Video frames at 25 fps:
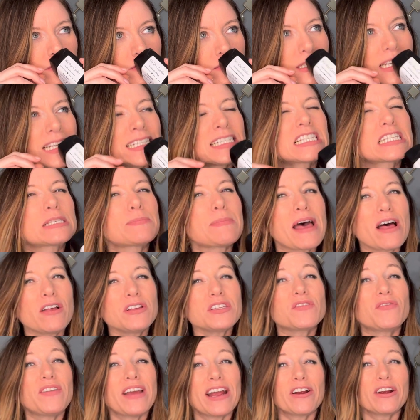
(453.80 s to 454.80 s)
It
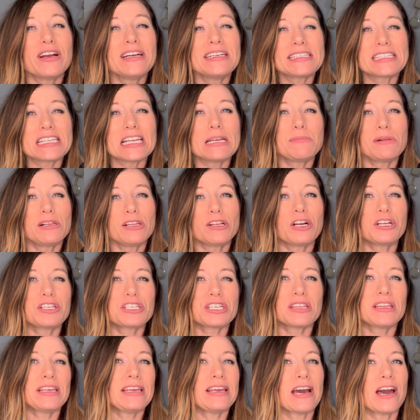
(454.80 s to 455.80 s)
smells very similar
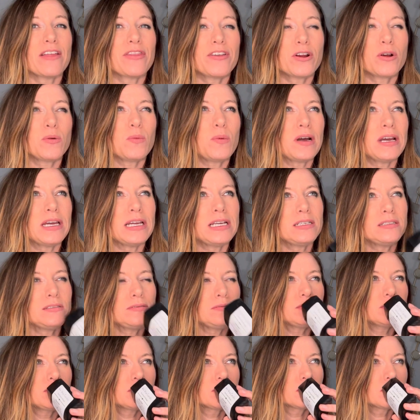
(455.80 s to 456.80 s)
to the other one,
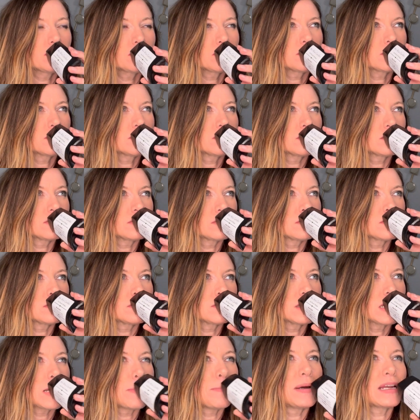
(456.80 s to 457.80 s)

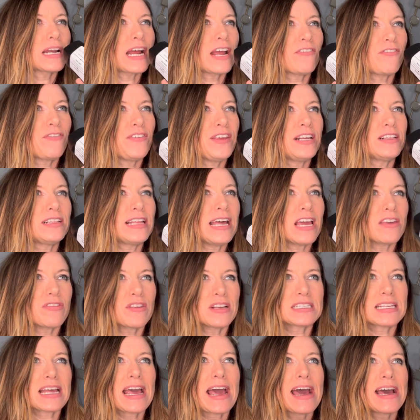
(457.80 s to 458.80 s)
but I feel like
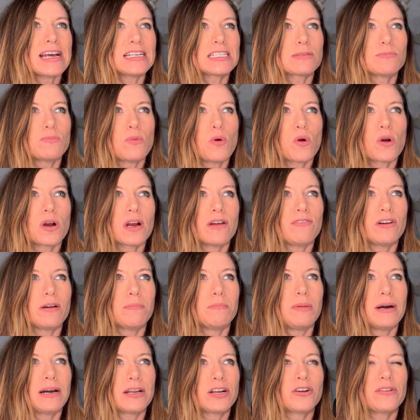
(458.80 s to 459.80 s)
this has more of a
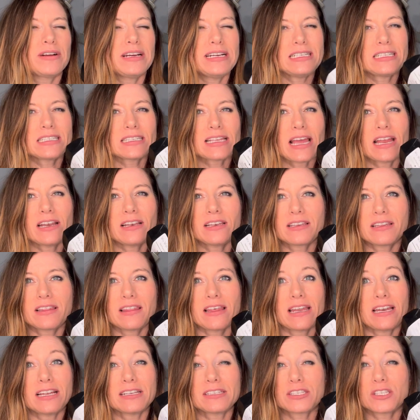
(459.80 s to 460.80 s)
buttery scent
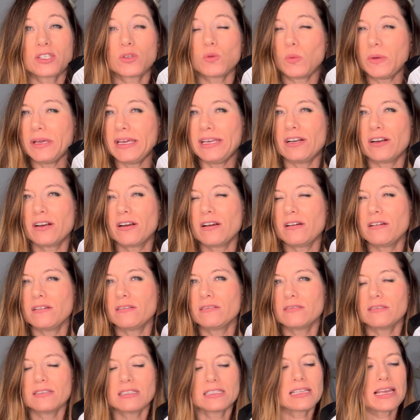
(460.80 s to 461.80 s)
than a sweeter
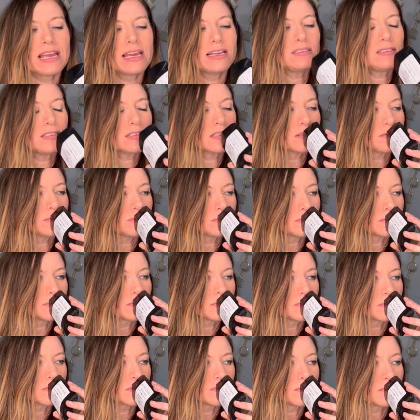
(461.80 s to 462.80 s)
scent.
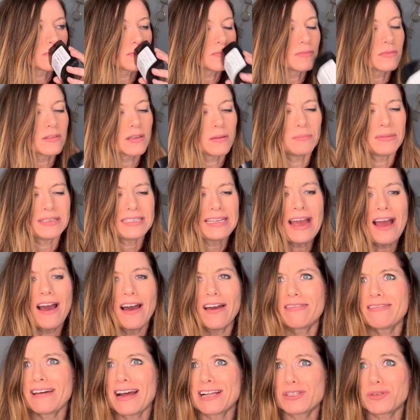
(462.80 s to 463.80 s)
But
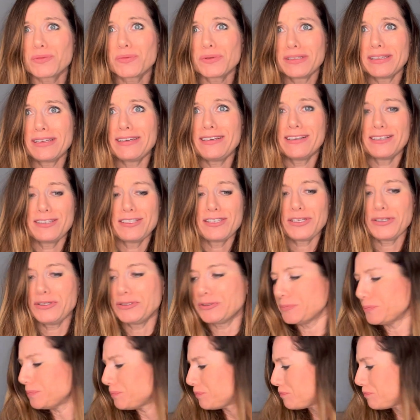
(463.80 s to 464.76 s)
yeah, that's really good too.